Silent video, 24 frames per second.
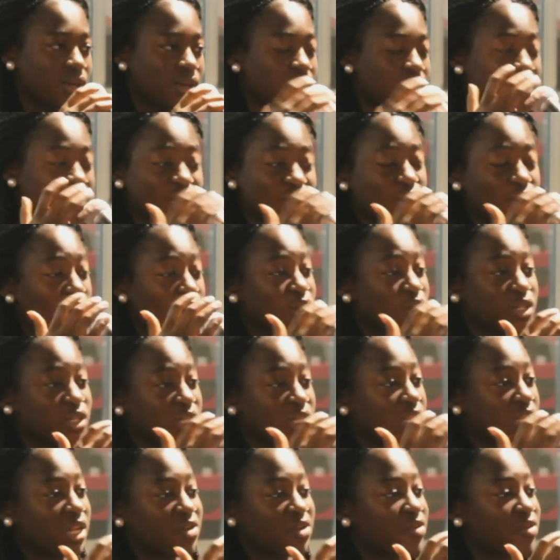These aren't
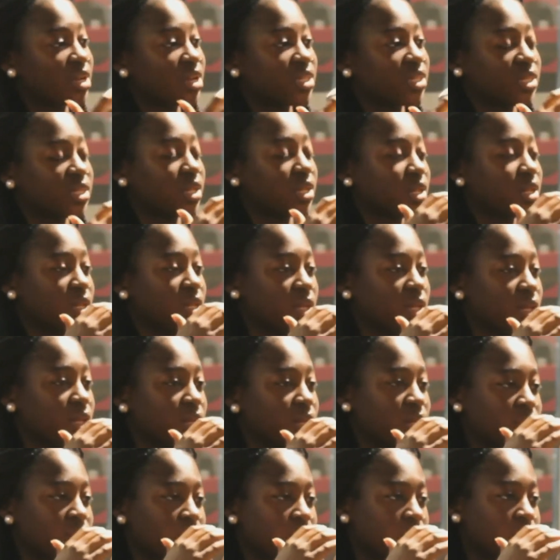just lyrics and
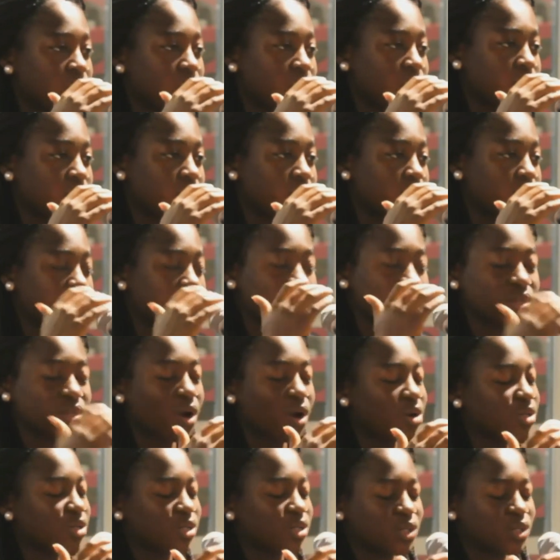these
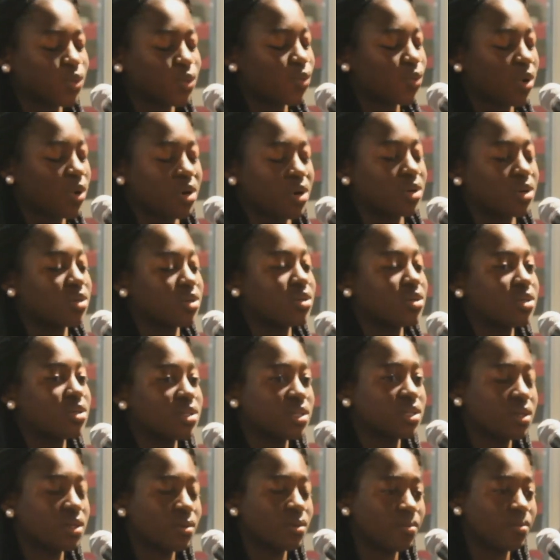aren't just
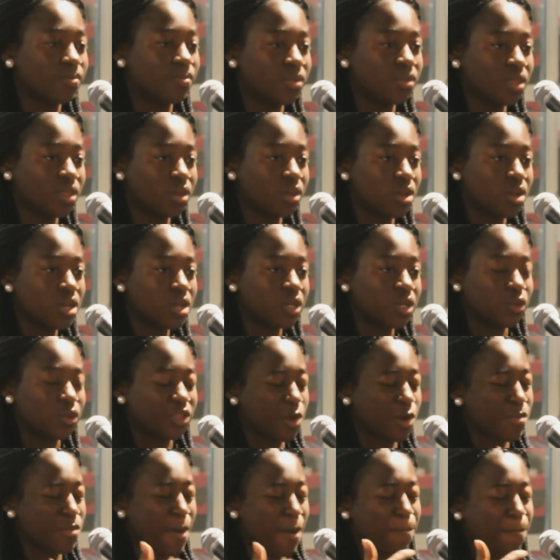words. Because
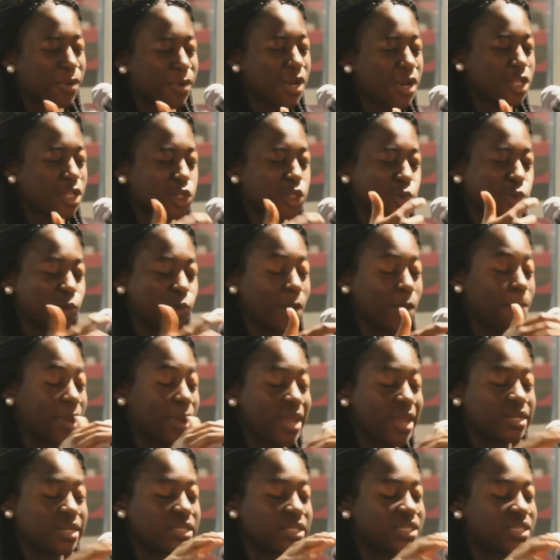the are my blood, sweat,
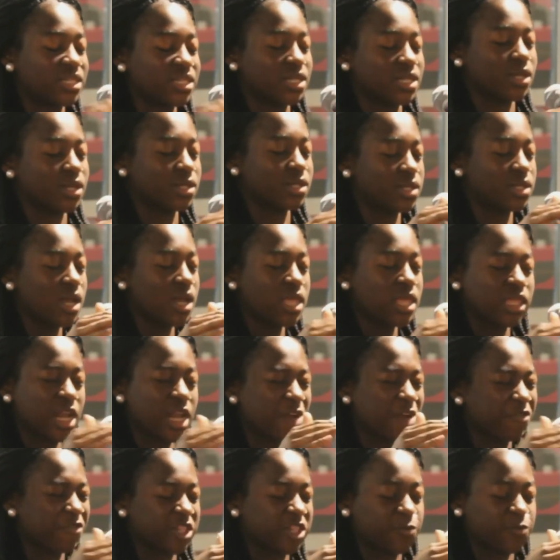pain, and tears that
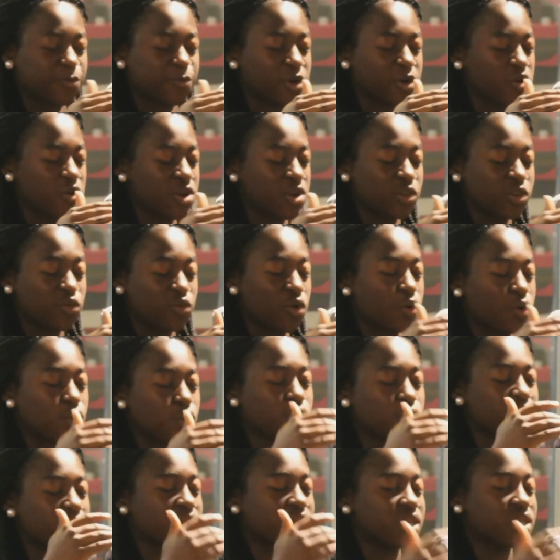I've experienced throughout
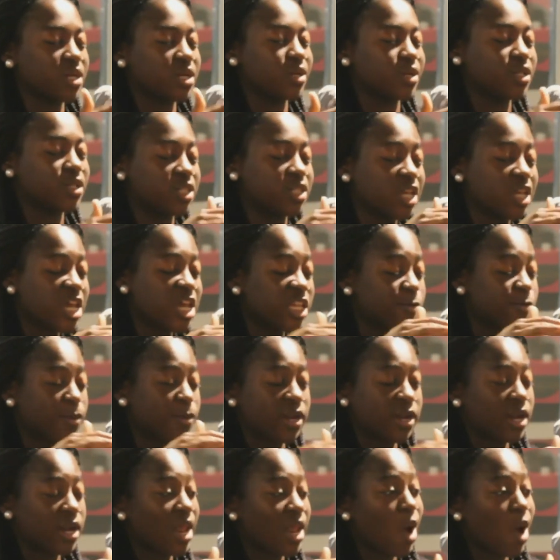all the years
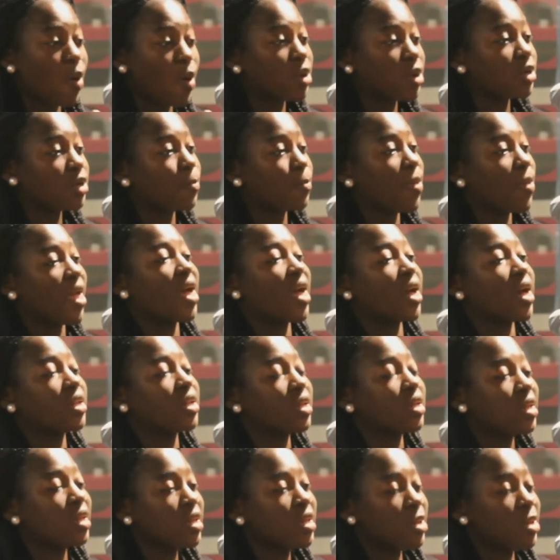spattered out on the
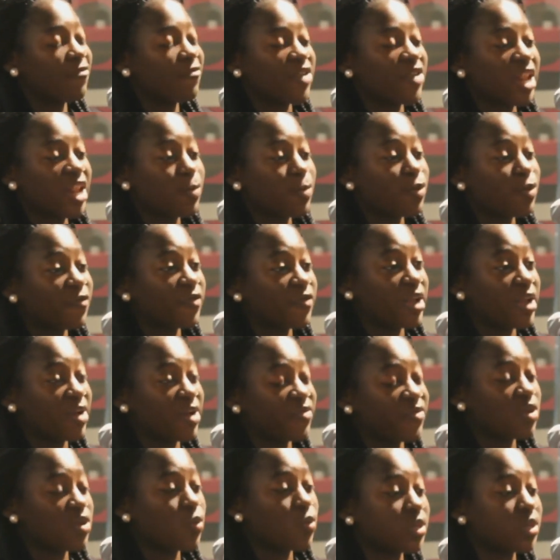path, available for
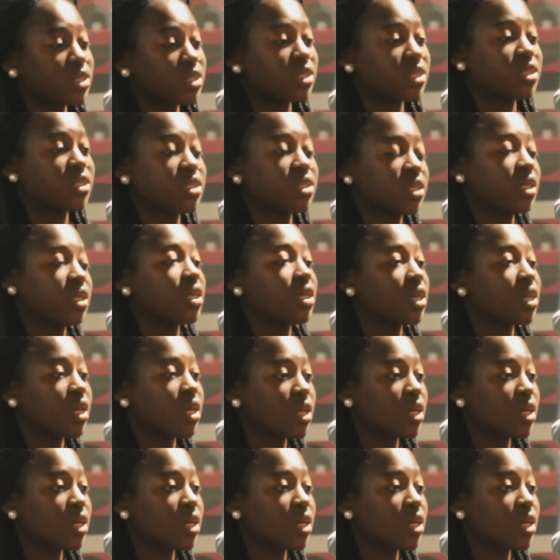everyone to see.